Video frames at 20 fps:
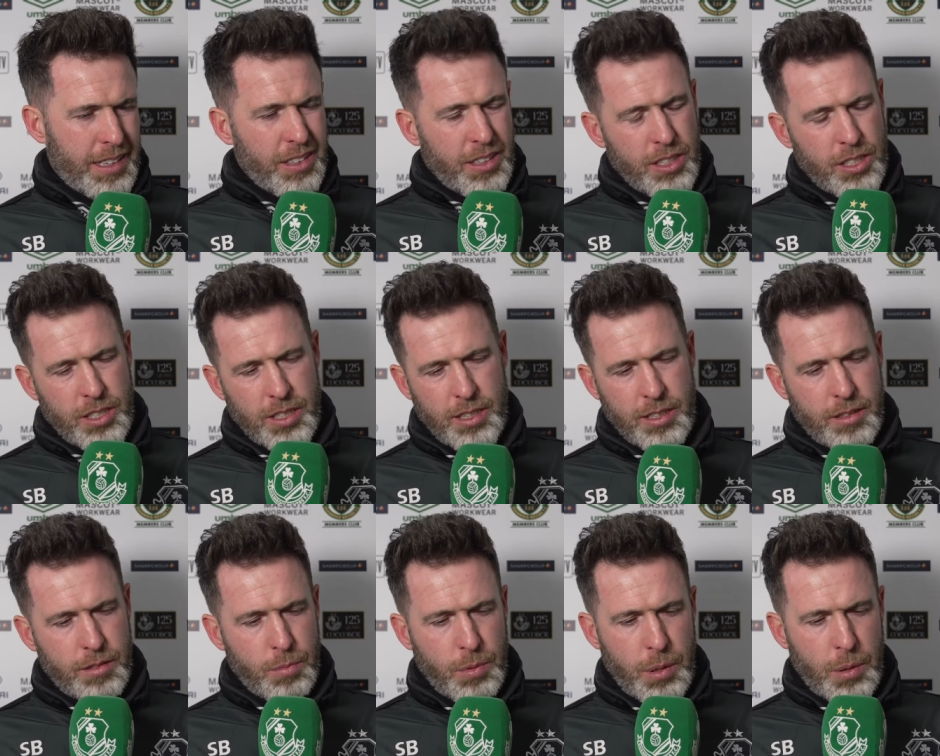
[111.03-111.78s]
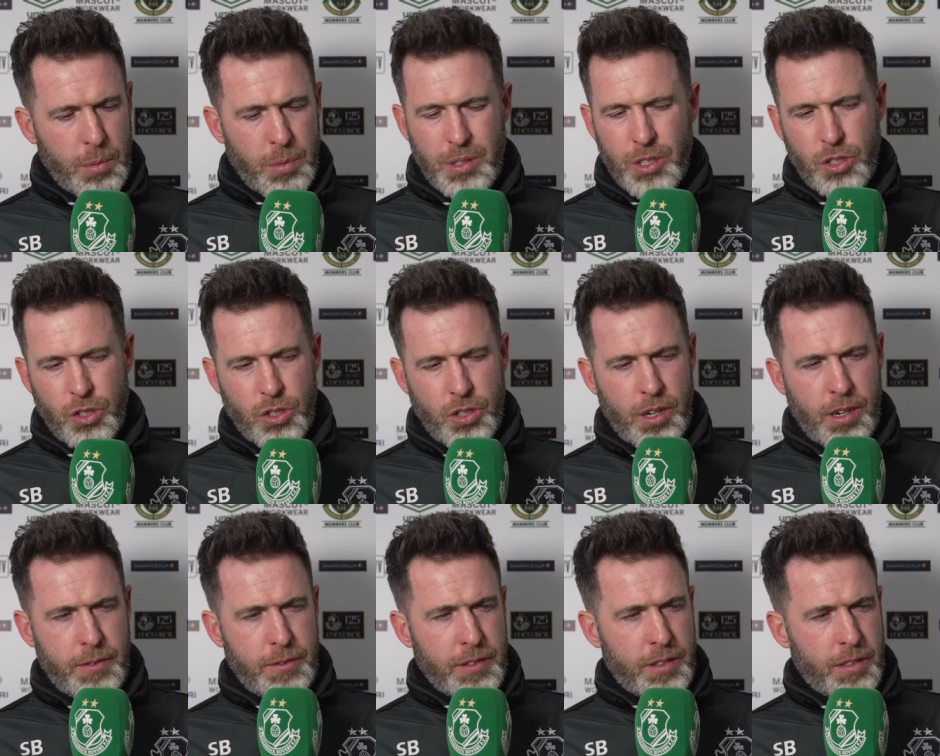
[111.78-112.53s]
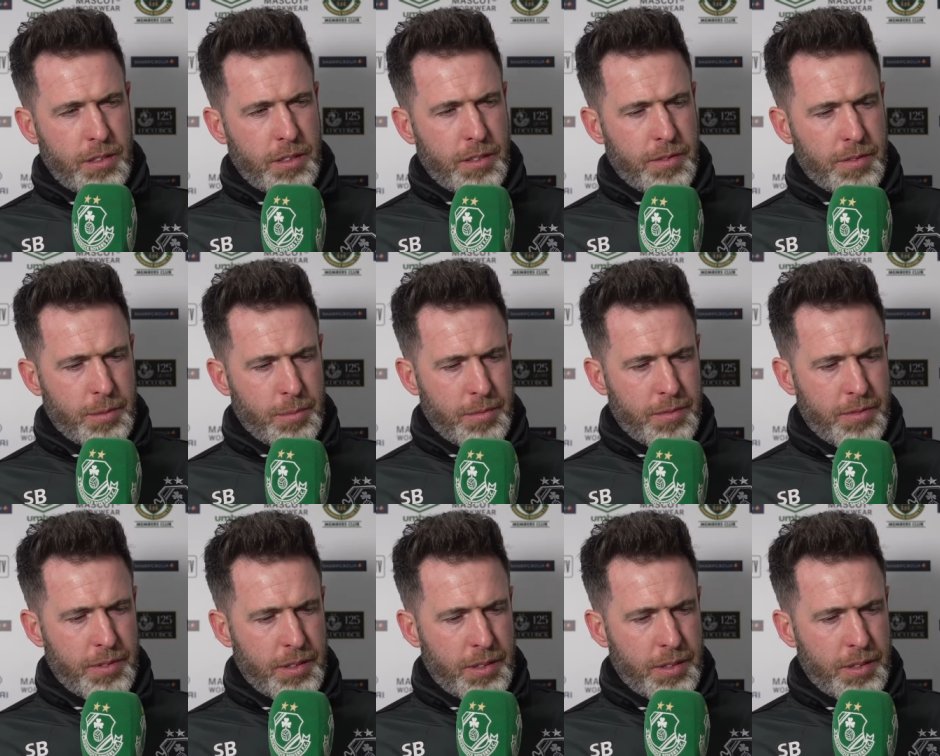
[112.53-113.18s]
like I said, we were just off it tonight from,